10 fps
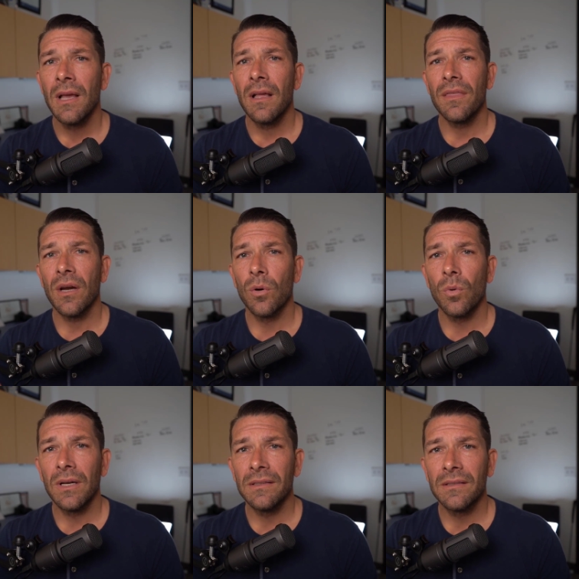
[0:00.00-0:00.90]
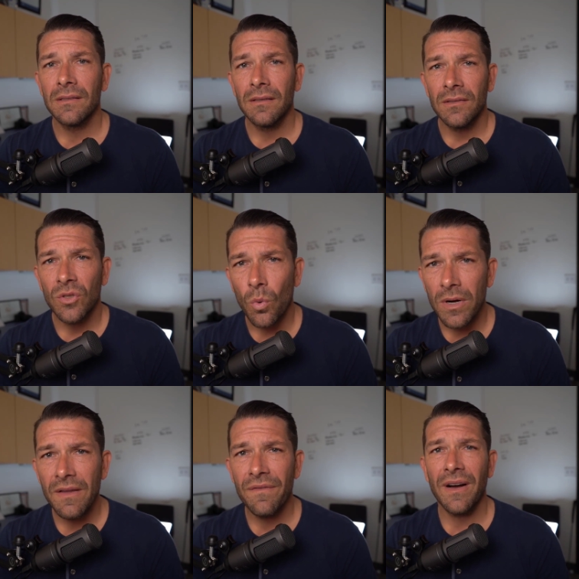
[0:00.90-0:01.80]
There was
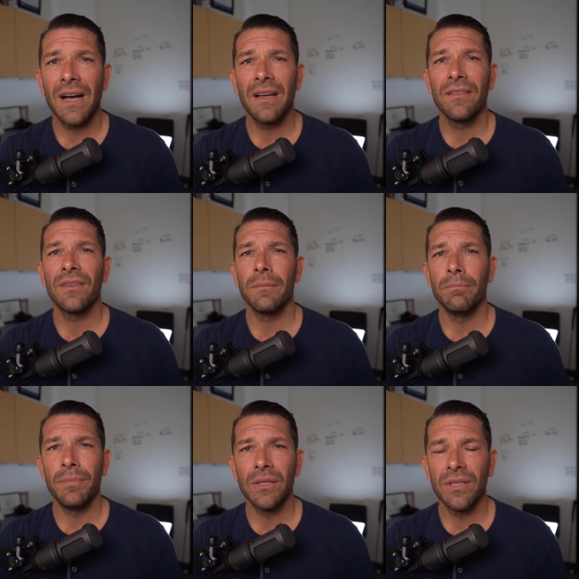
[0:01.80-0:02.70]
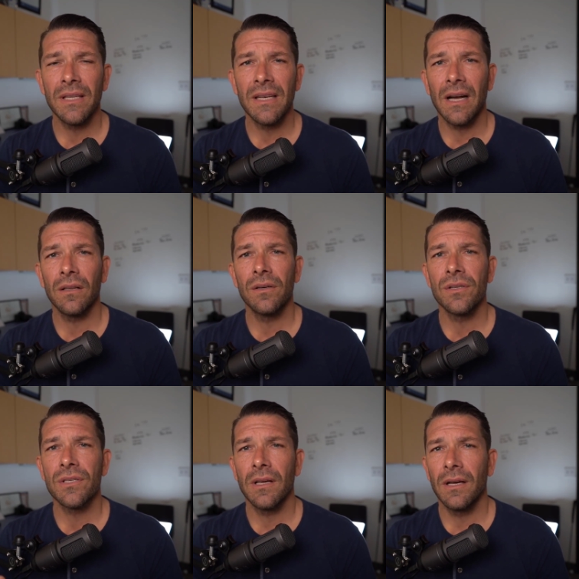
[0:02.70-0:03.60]
$25 billion
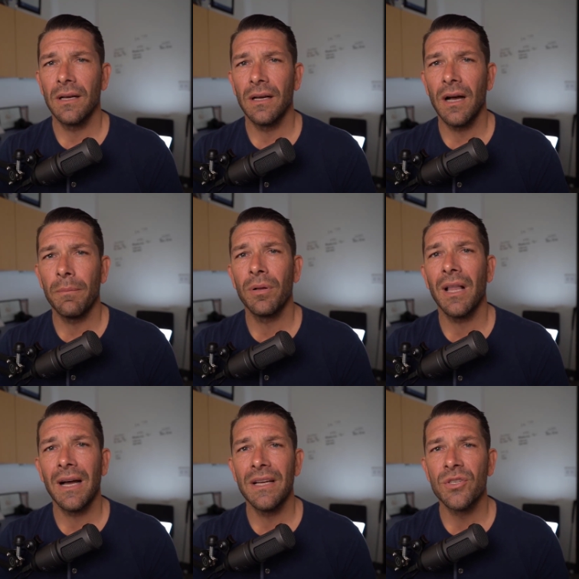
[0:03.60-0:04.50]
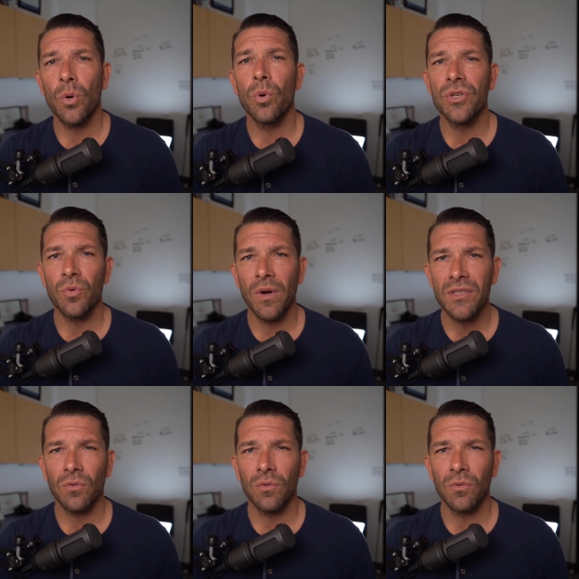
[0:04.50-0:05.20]
applied towards rental